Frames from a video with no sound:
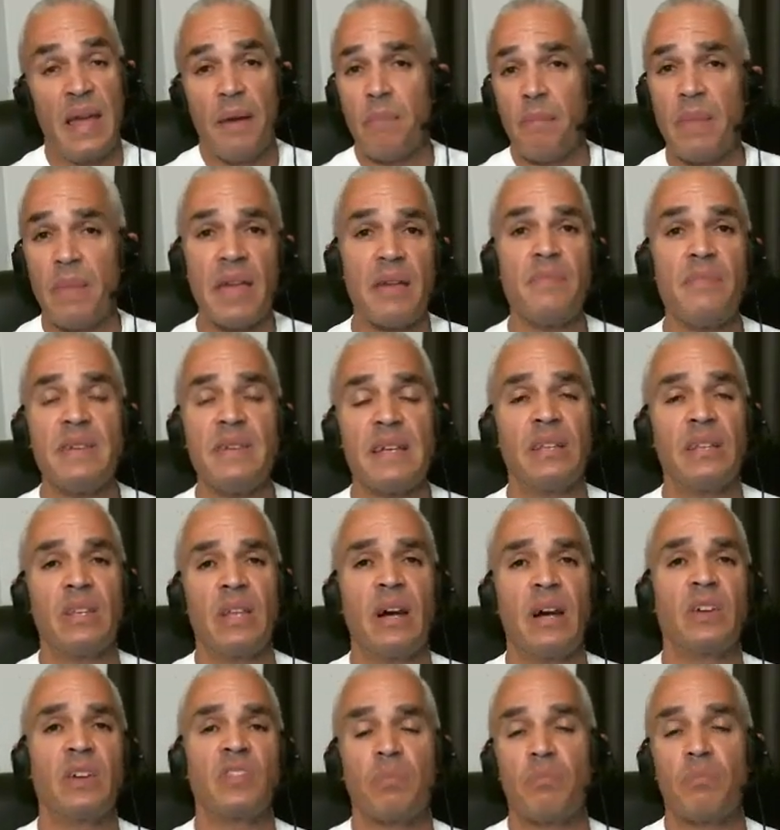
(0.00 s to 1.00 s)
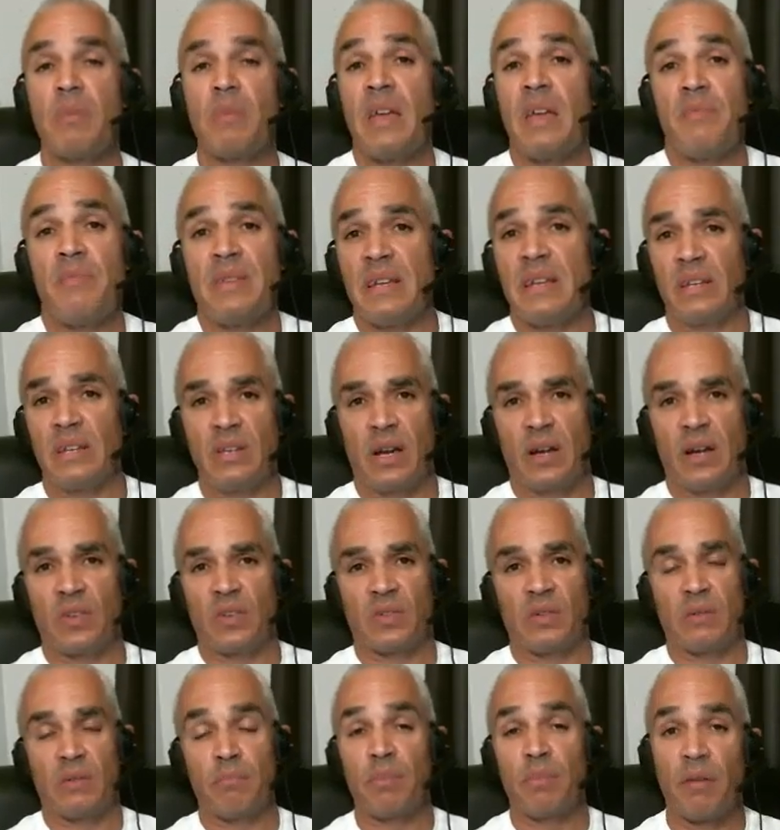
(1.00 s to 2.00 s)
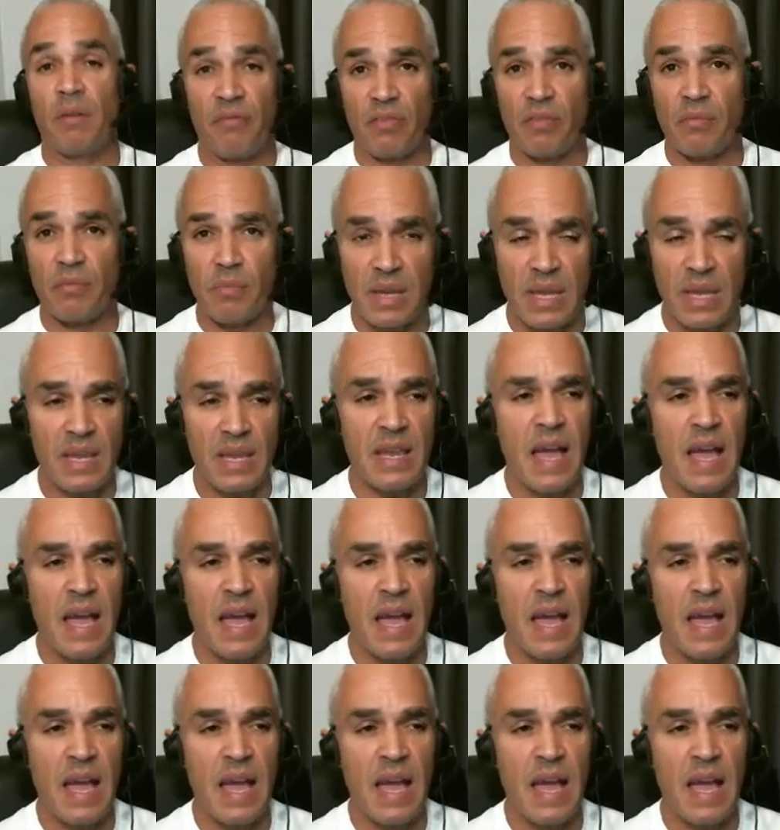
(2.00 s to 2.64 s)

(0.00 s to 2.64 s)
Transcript: Maybe it does, maybe it doesn't, but for me,